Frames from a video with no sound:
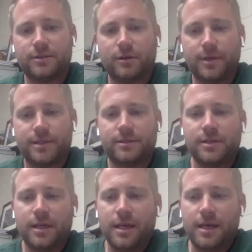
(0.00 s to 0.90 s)
So
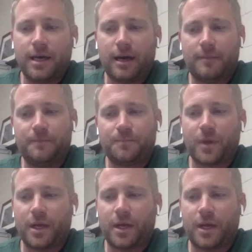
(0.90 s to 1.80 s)
it's
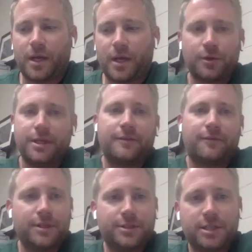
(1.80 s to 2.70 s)
a totally
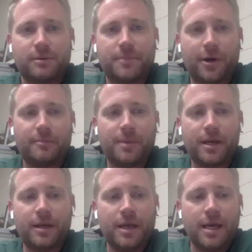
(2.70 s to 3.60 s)
different adjustment period.
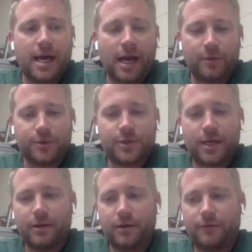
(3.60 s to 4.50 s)
But I will
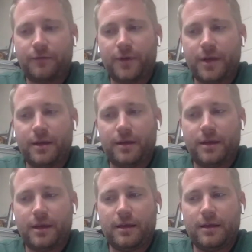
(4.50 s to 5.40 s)
say, if
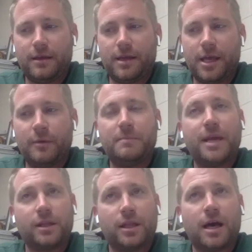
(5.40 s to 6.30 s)
it would be
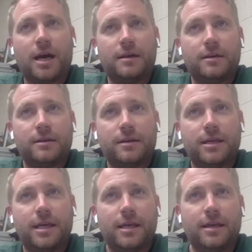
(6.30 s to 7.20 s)

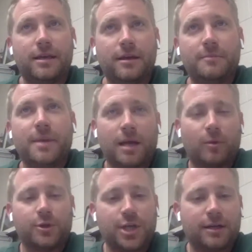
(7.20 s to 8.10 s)
it'd be a lot
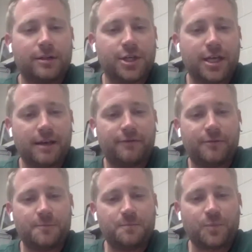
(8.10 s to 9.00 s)
more challenging if
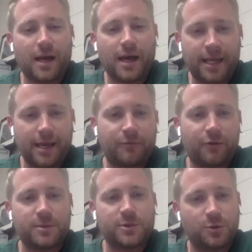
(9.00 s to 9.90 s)
I came
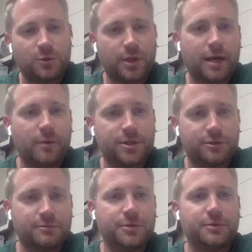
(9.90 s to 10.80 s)
from a school like
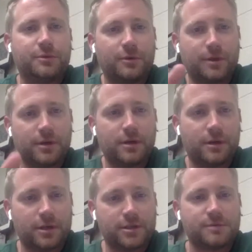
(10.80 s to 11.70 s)
Western Boone
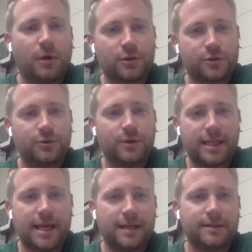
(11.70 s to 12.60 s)
or a smaller school
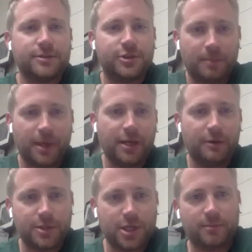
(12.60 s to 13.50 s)
like that, jumping
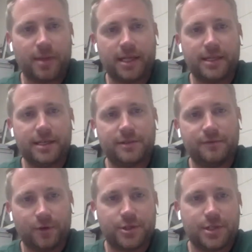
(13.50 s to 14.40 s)
into a job like this
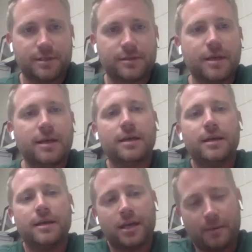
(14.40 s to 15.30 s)
versus
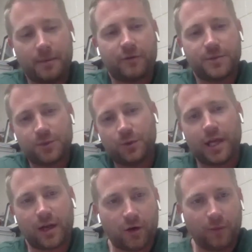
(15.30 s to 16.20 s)
coming from a school
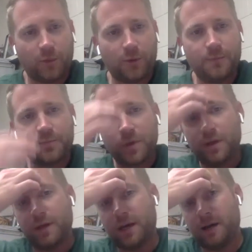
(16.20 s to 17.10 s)
like Carmel,
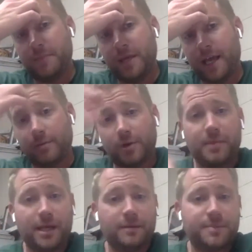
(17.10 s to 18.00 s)
being able to
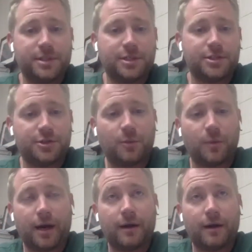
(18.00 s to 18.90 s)
be in a position to
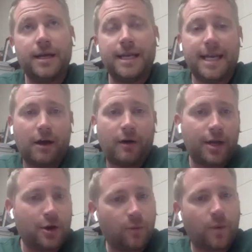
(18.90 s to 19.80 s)
where now
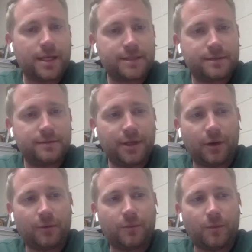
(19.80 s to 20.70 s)
I know
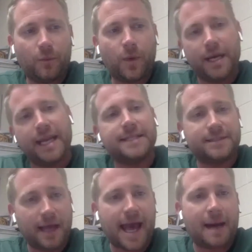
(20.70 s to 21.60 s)
what
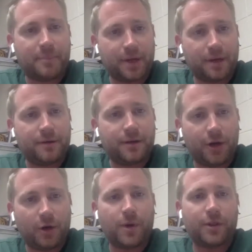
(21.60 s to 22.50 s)
needs to happen,
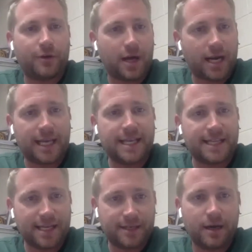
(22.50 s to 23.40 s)
whether or not I can get
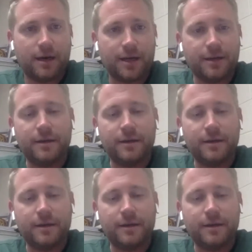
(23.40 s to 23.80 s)
that done.